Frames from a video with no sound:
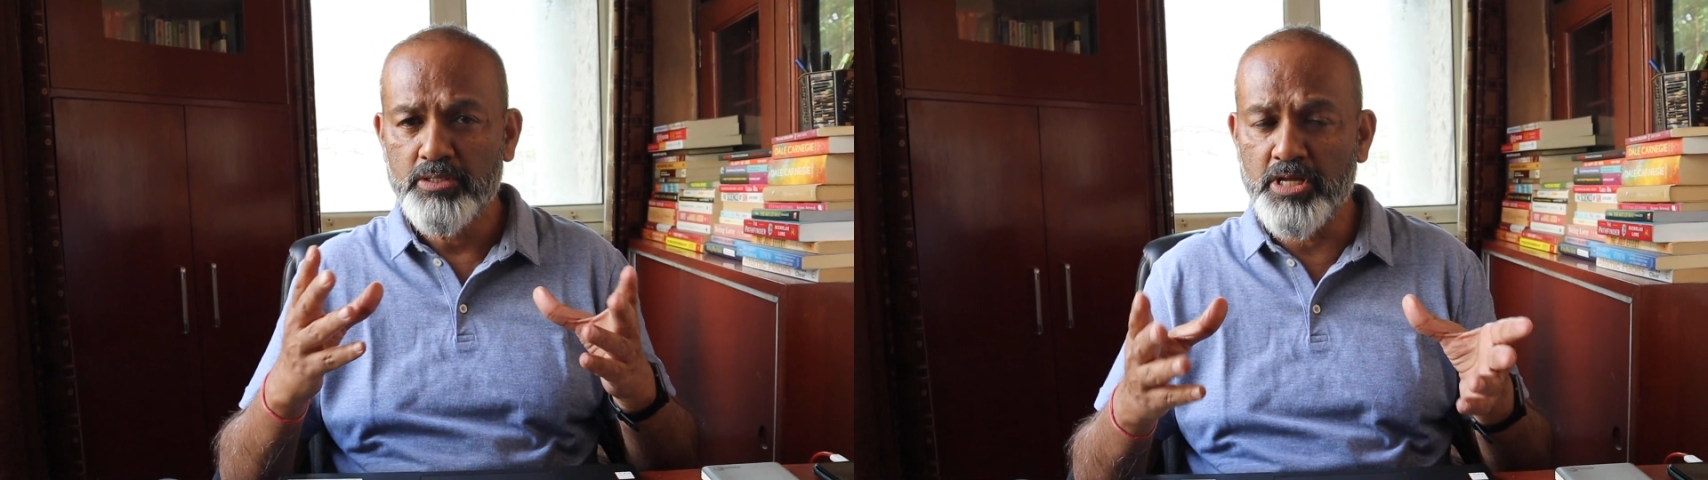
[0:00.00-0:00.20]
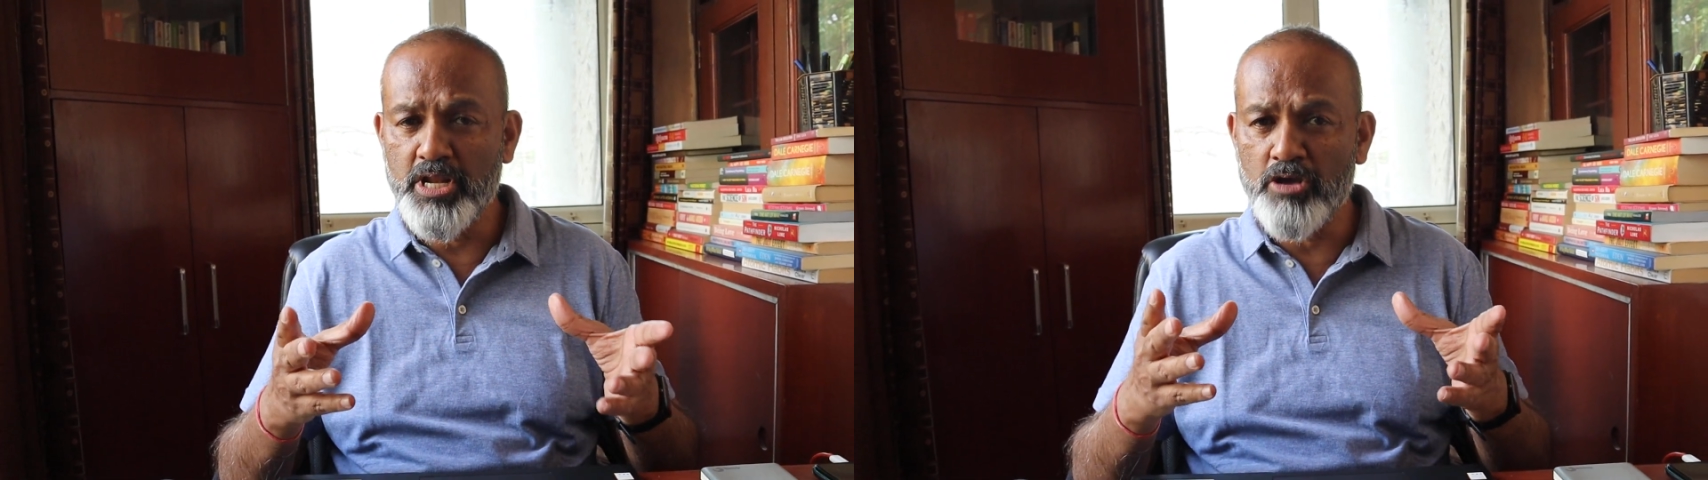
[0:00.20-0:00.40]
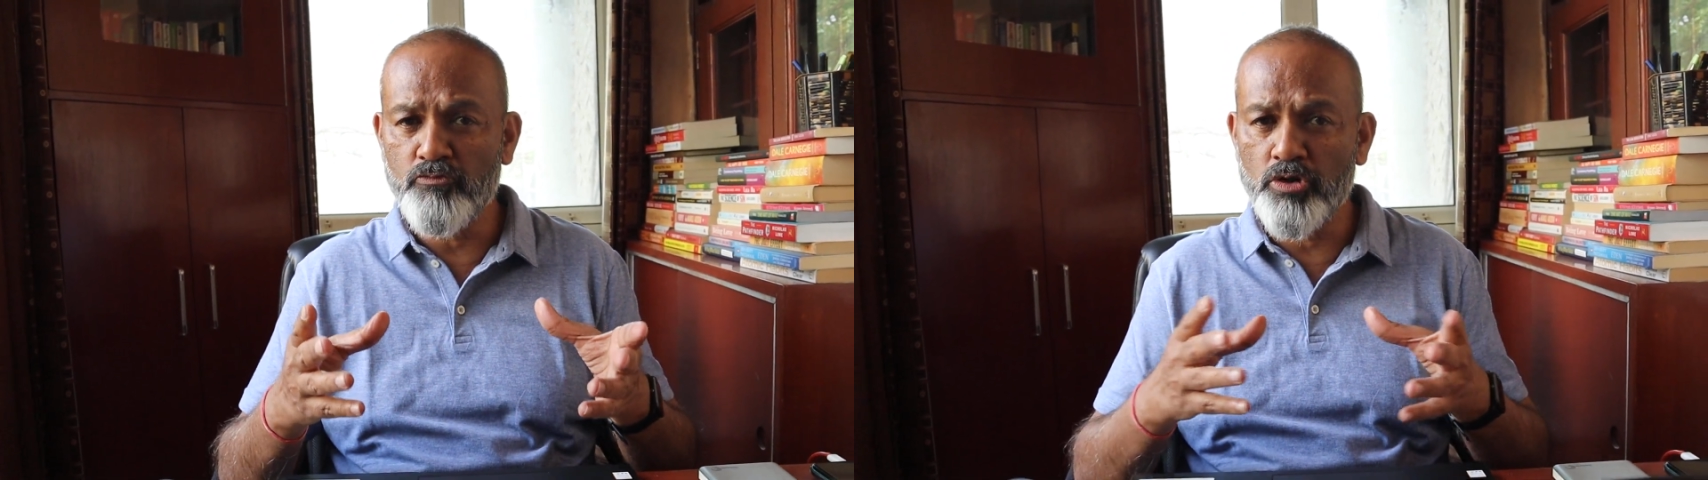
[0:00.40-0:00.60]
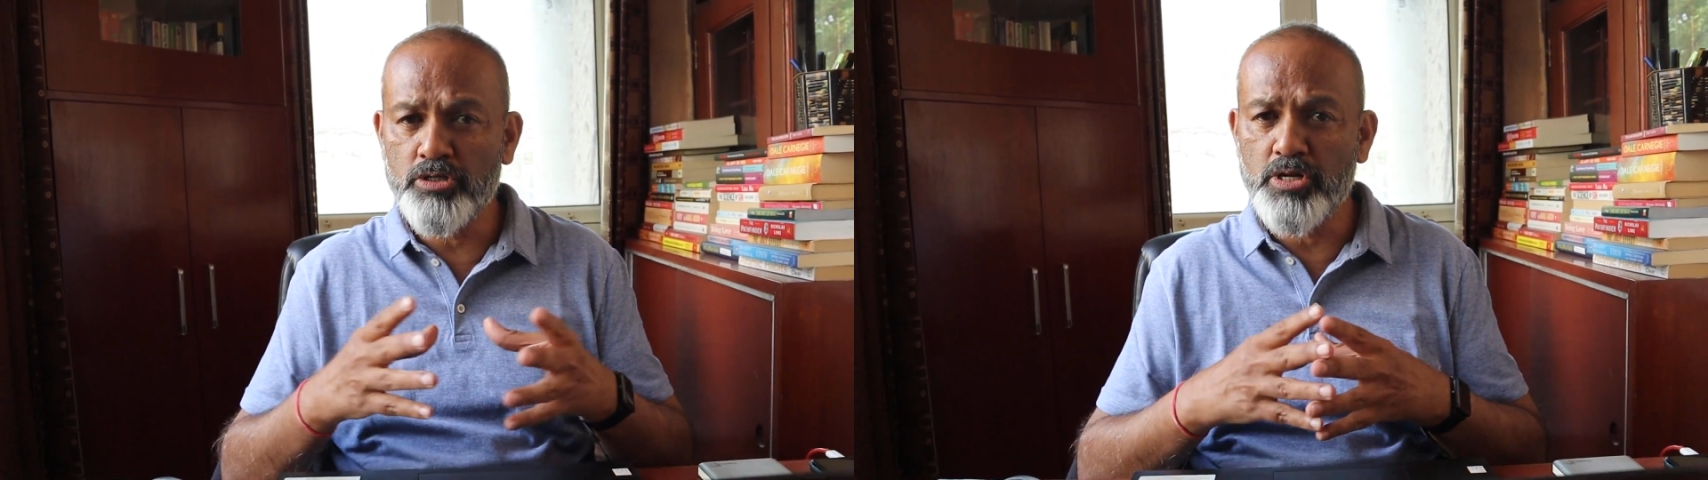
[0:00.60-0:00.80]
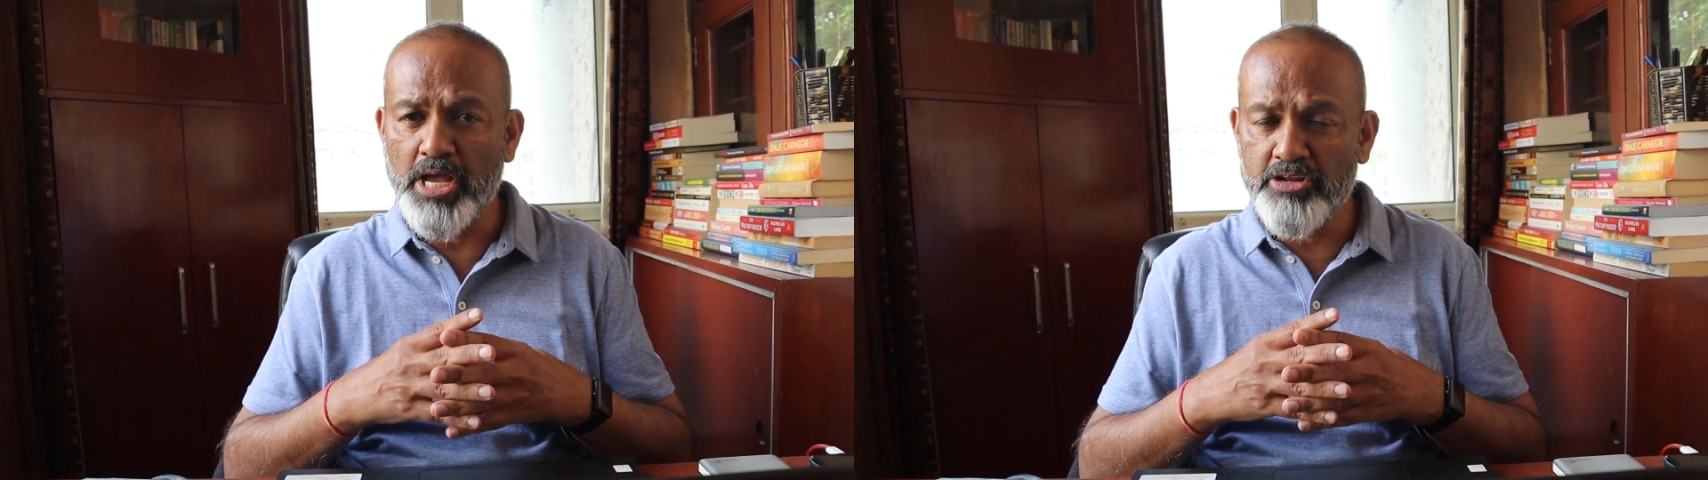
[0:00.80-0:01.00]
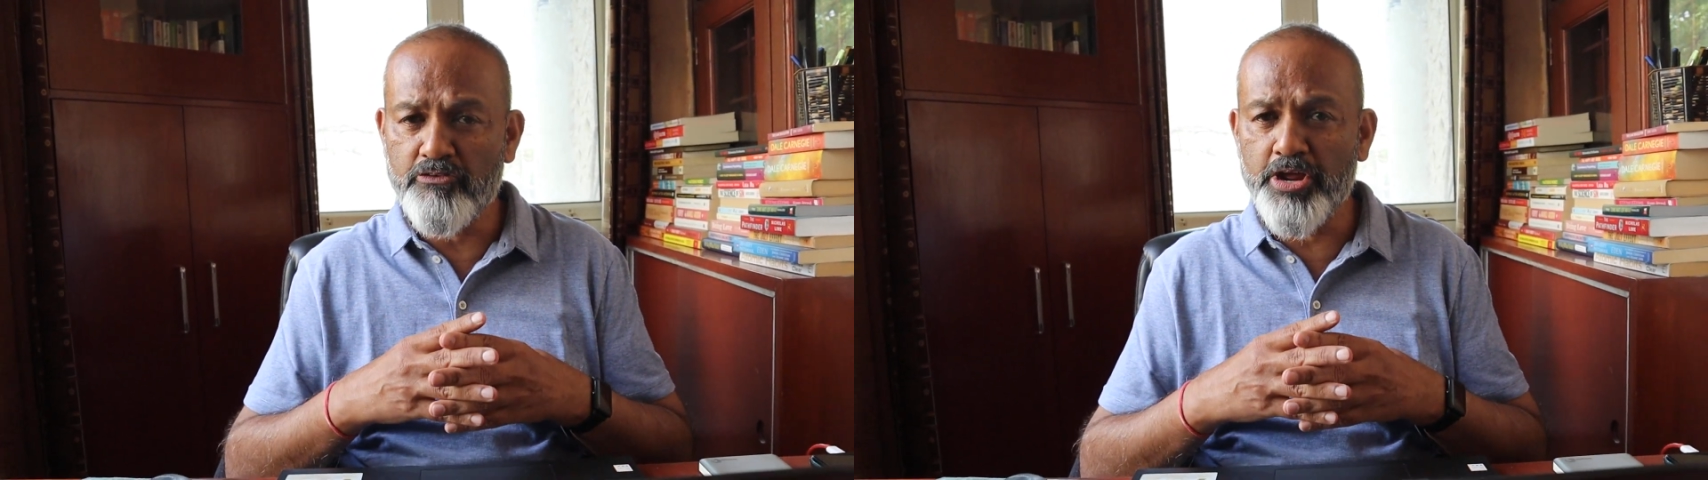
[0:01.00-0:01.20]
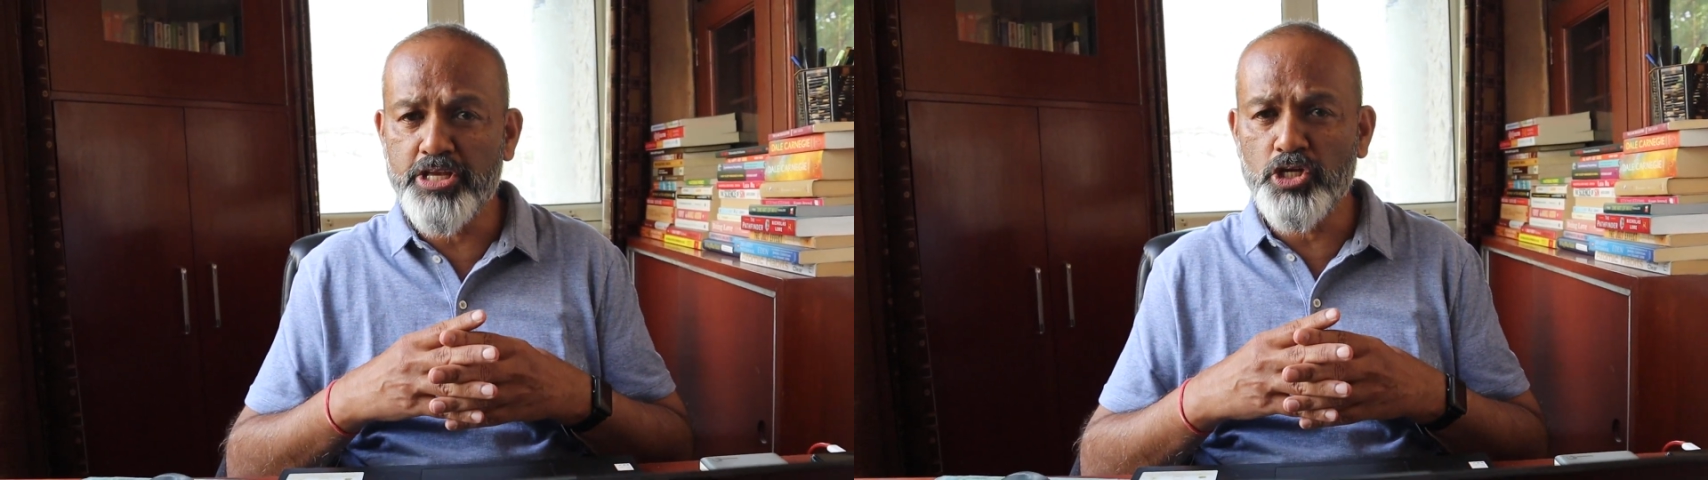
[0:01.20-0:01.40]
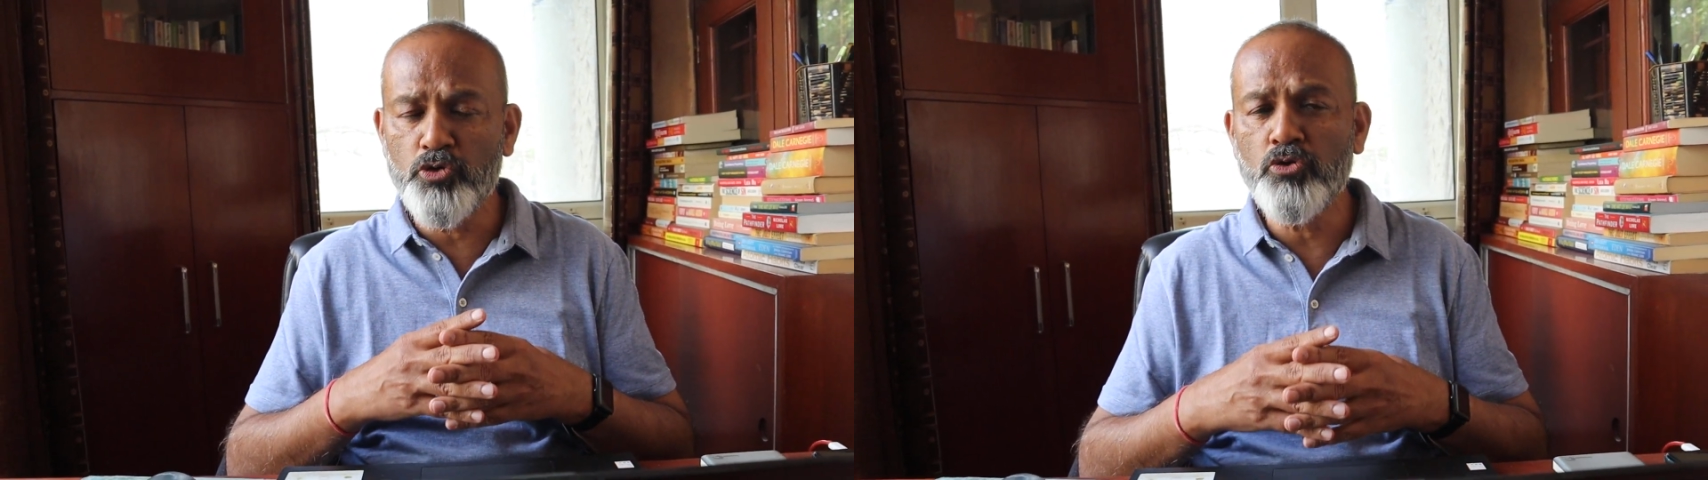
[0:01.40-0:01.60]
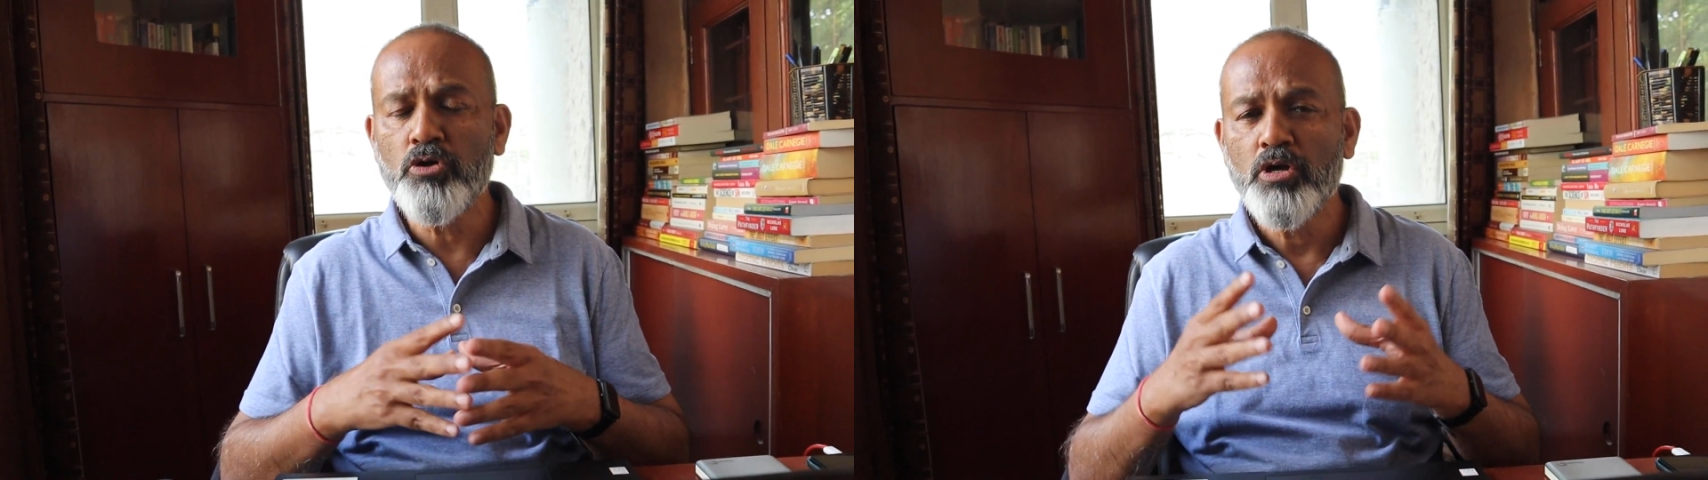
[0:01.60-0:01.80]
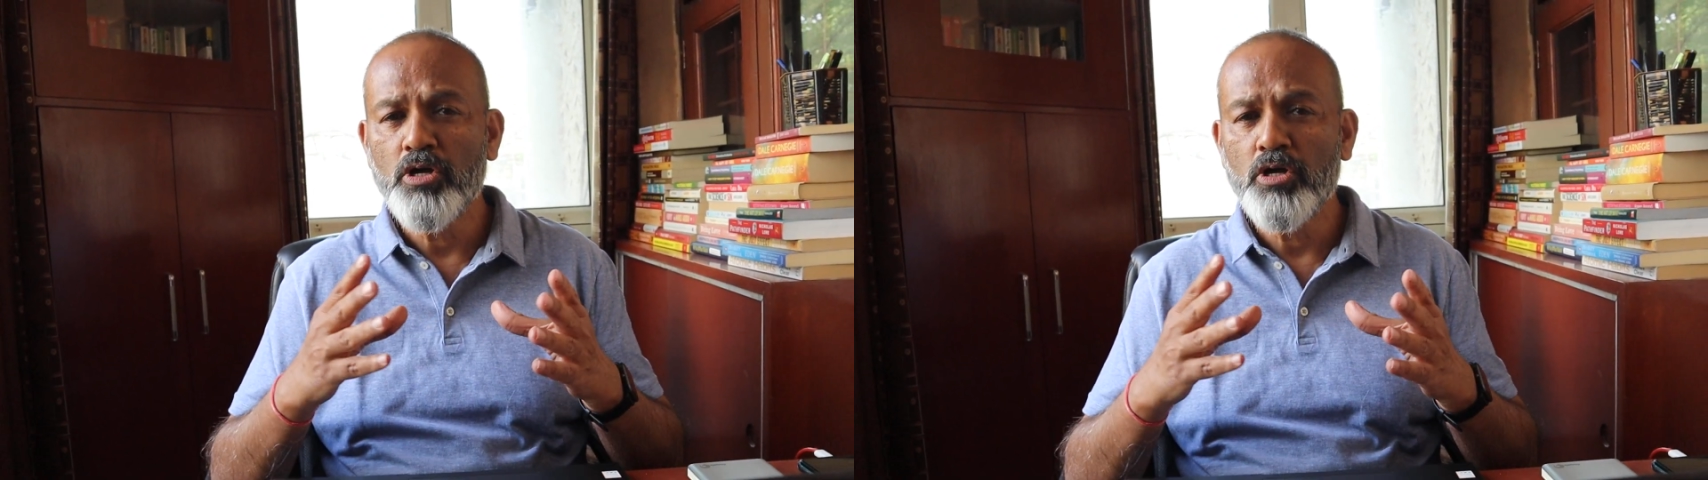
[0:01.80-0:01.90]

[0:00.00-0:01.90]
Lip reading: then I would encourage you